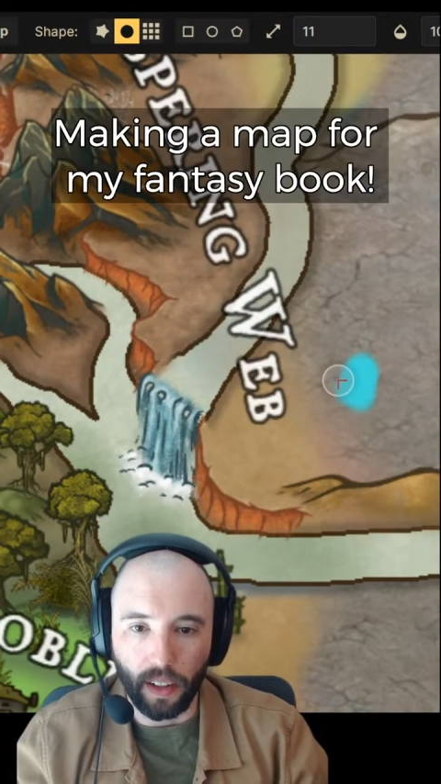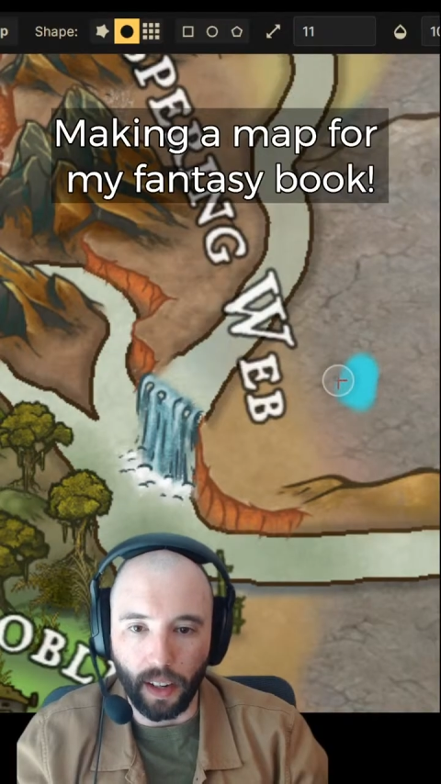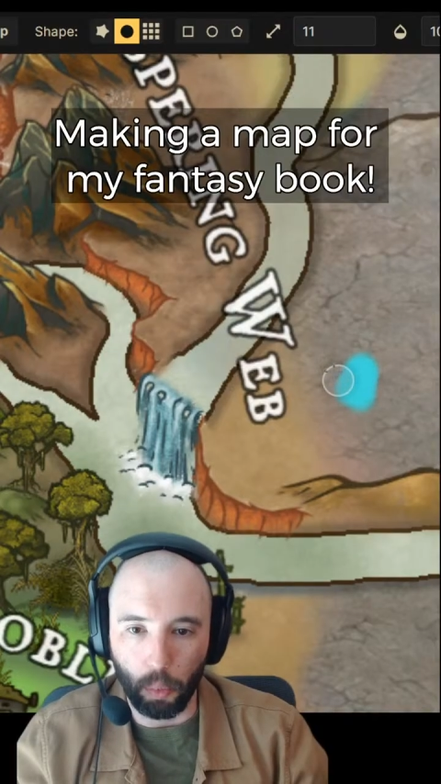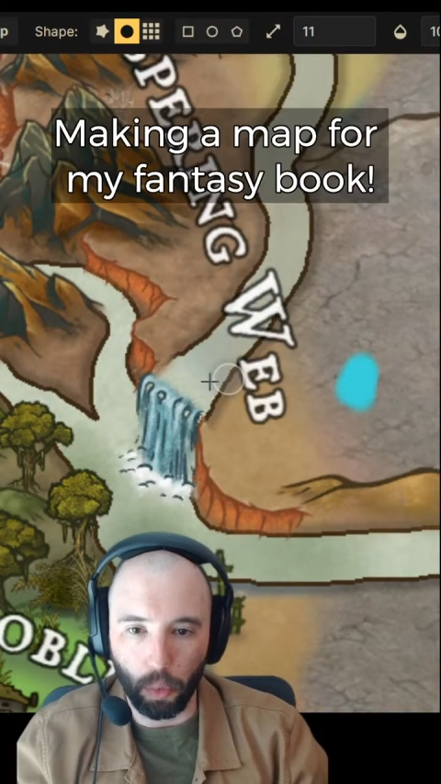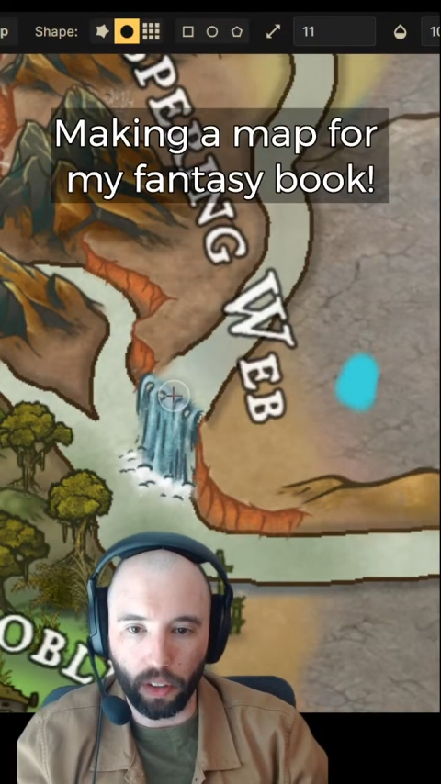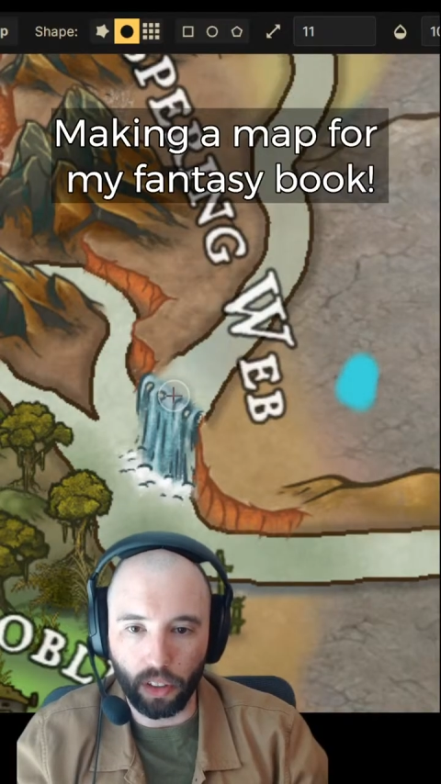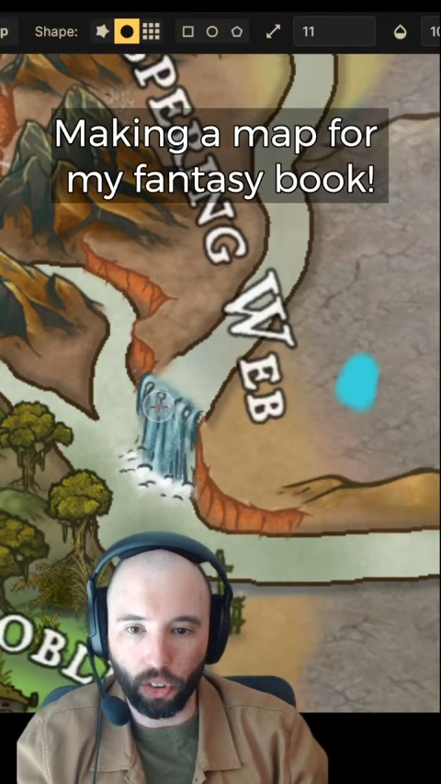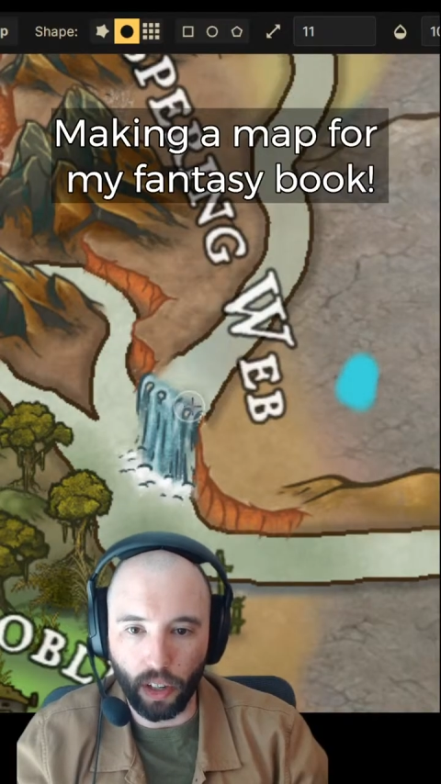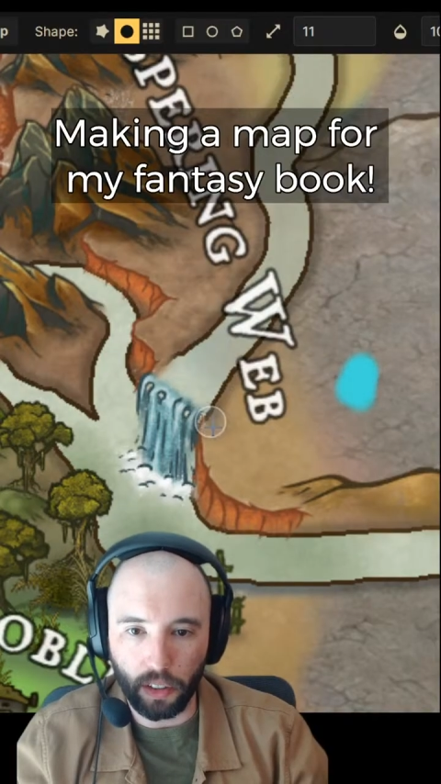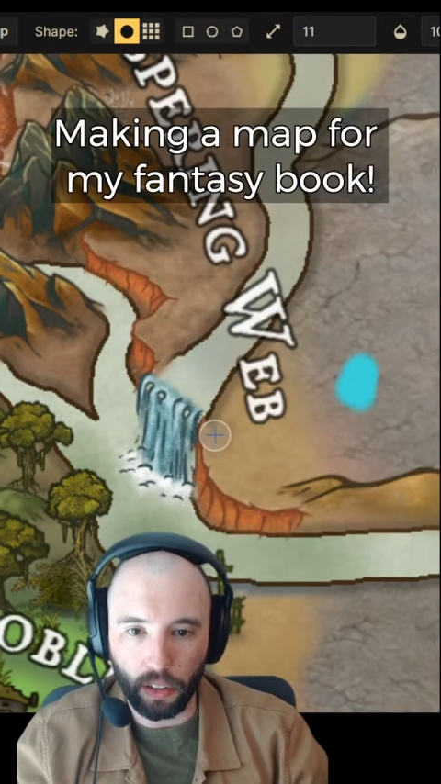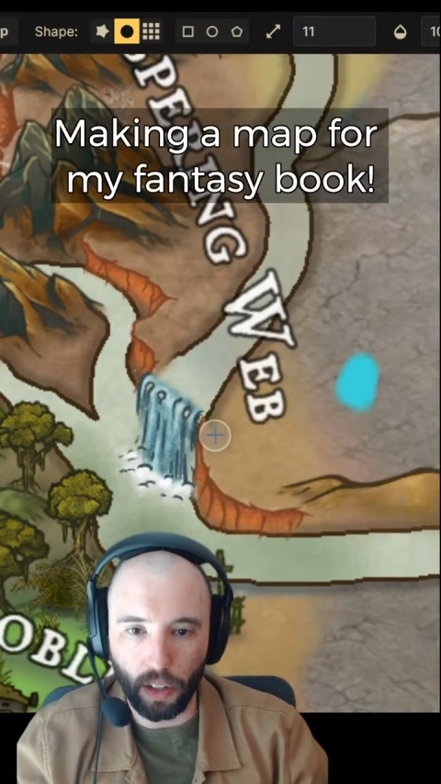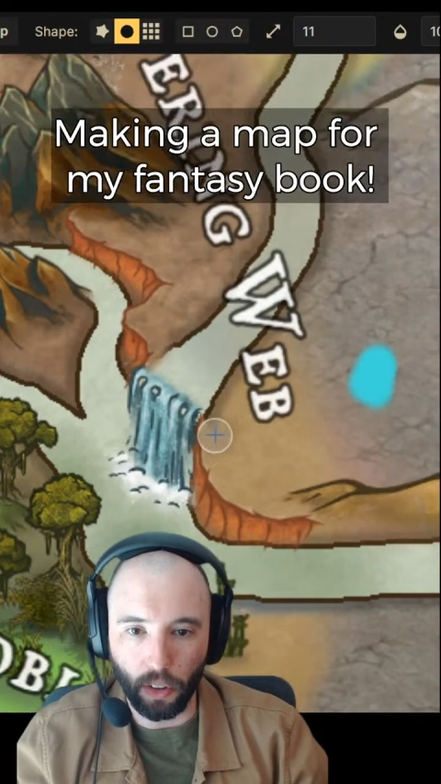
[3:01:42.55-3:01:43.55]
And we're going to try
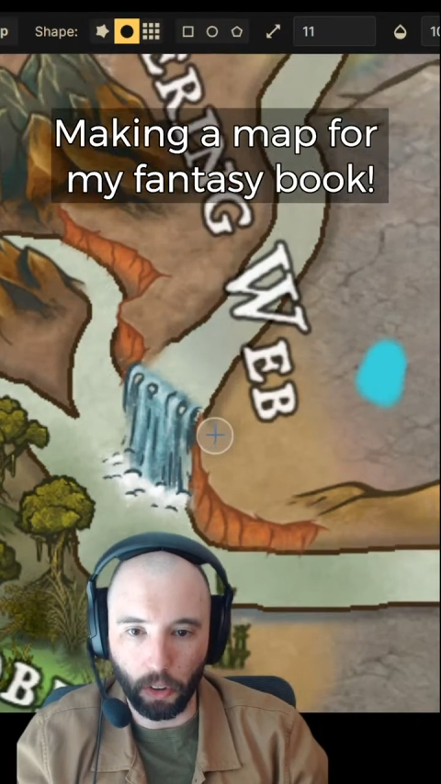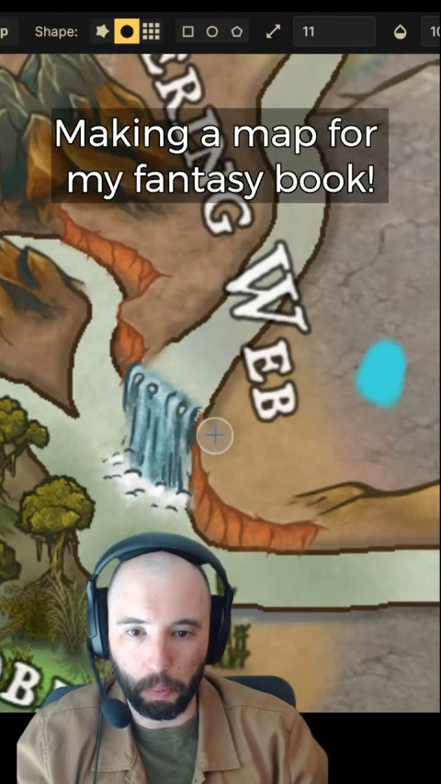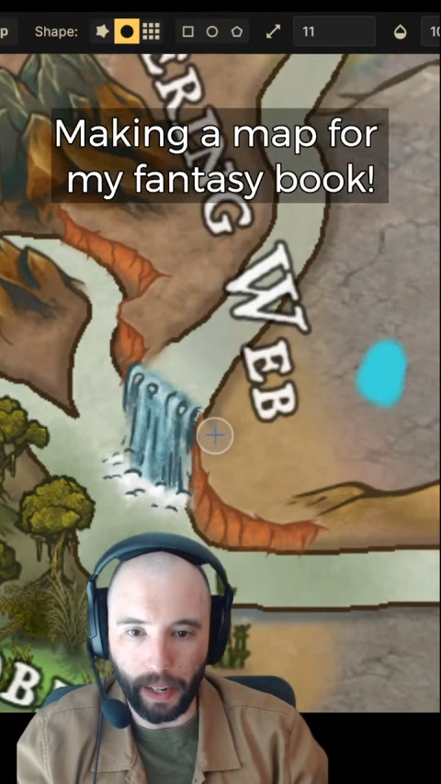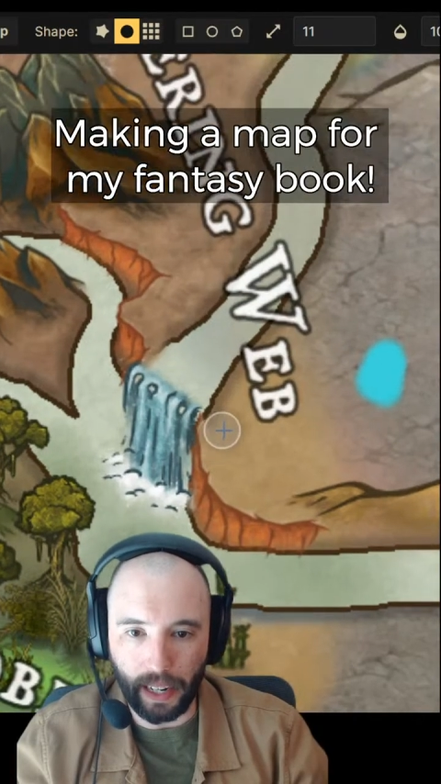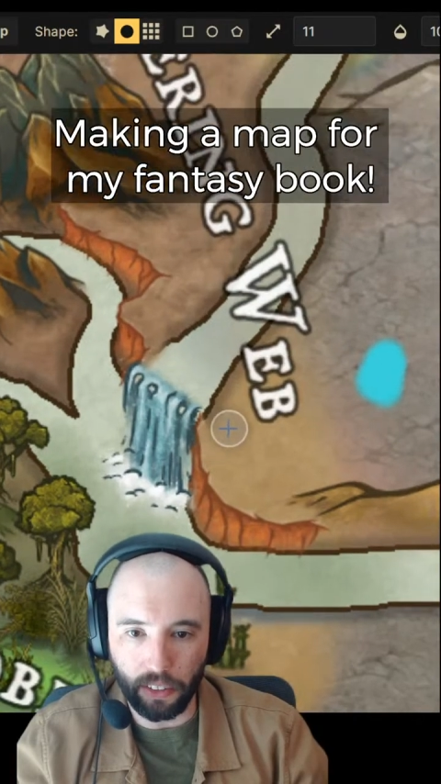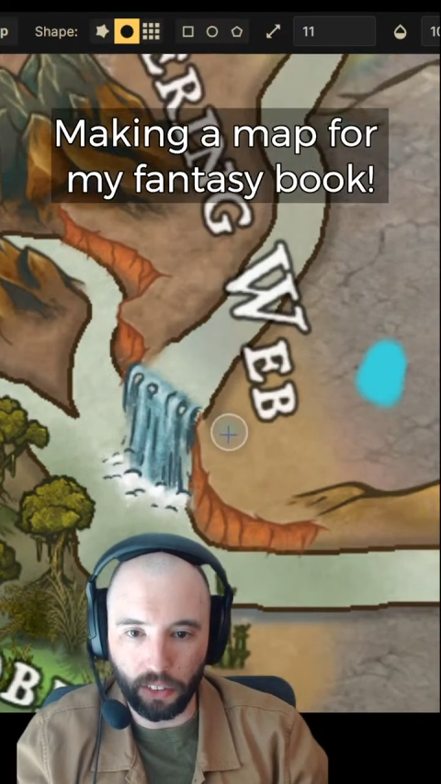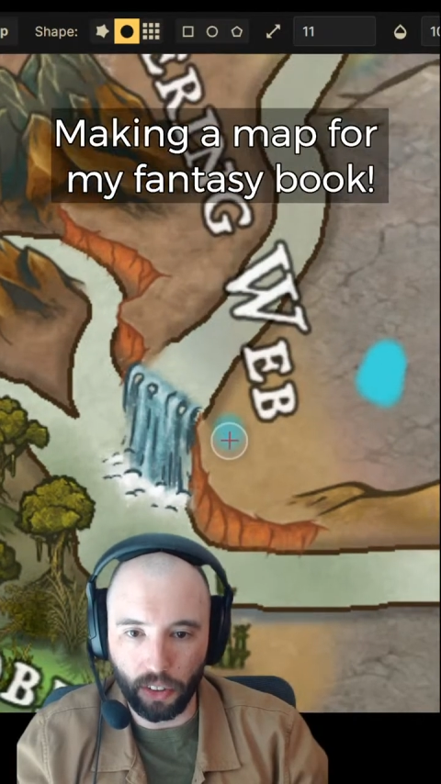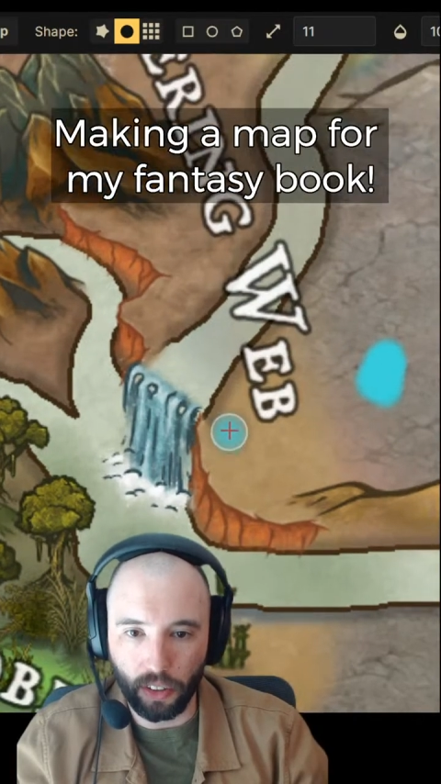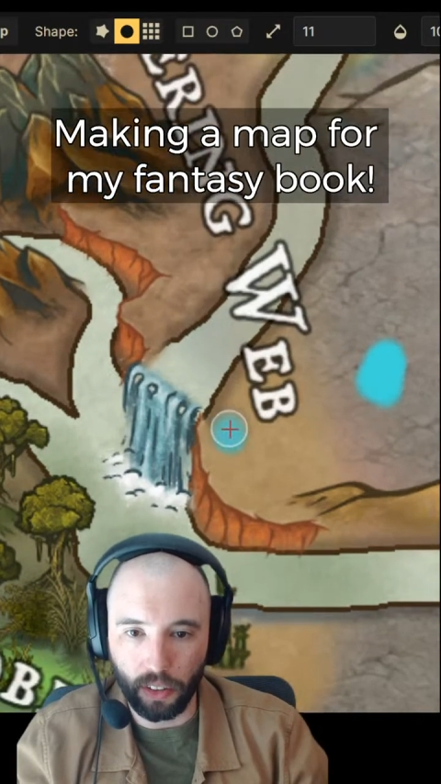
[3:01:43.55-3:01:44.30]
to color match